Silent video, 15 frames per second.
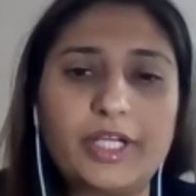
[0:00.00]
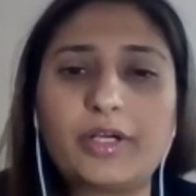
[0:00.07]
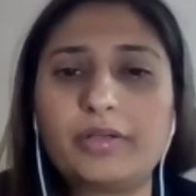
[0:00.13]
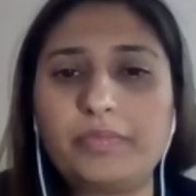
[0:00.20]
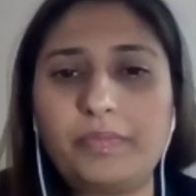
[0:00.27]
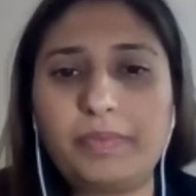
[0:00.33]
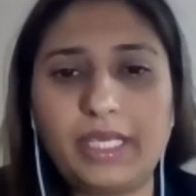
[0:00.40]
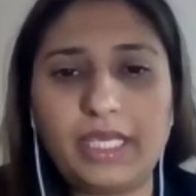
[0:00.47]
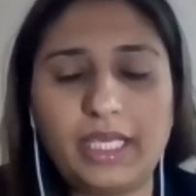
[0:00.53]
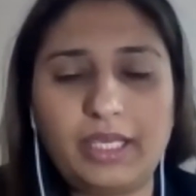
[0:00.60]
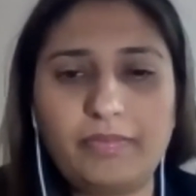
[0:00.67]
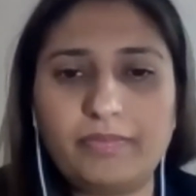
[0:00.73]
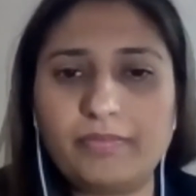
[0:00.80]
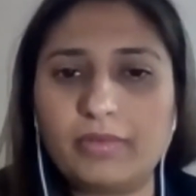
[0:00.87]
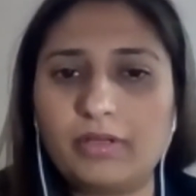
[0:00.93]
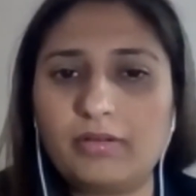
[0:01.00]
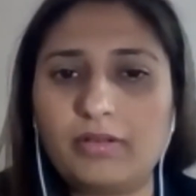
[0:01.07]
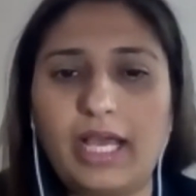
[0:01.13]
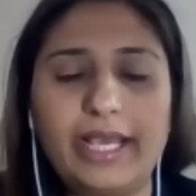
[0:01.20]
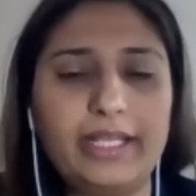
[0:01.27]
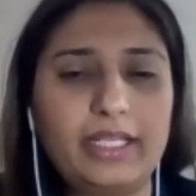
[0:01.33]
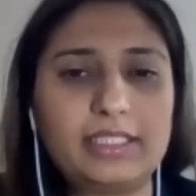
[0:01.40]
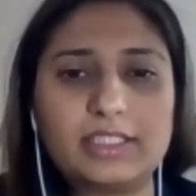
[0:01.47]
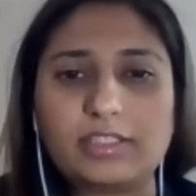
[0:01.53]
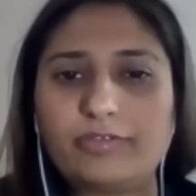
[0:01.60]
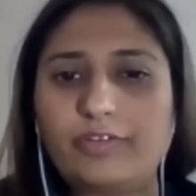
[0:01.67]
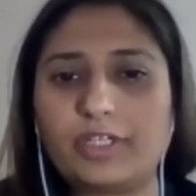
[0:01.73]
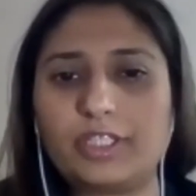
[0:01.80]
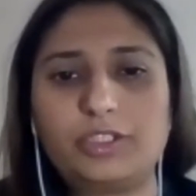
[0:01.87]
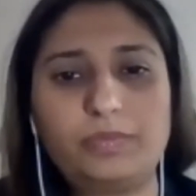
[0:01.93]
there could be islands of
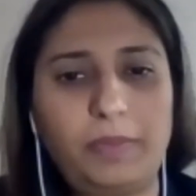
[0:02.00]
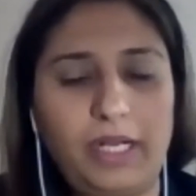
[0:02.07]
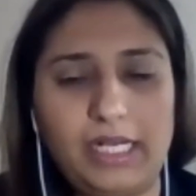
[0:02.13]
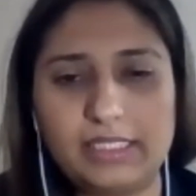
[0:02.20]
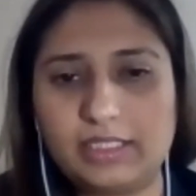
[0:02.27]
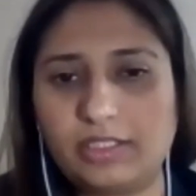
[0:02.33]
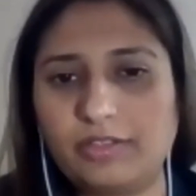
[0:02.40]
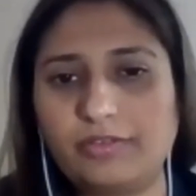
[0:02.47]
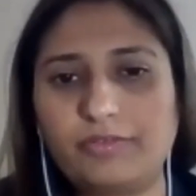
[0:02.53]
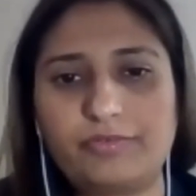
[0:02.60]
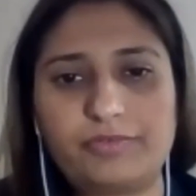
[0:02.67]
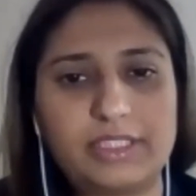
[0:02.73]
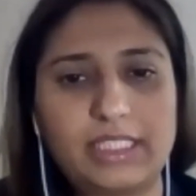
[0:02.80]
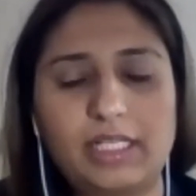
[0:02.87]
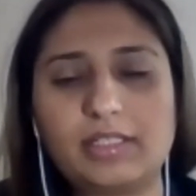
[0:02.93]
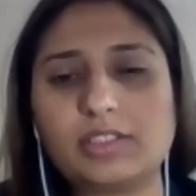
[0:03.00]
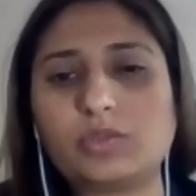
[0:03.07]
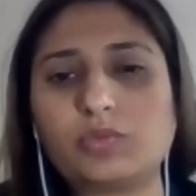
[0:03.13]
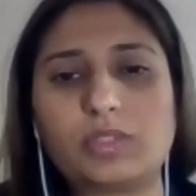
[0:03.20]
HER2 positive cells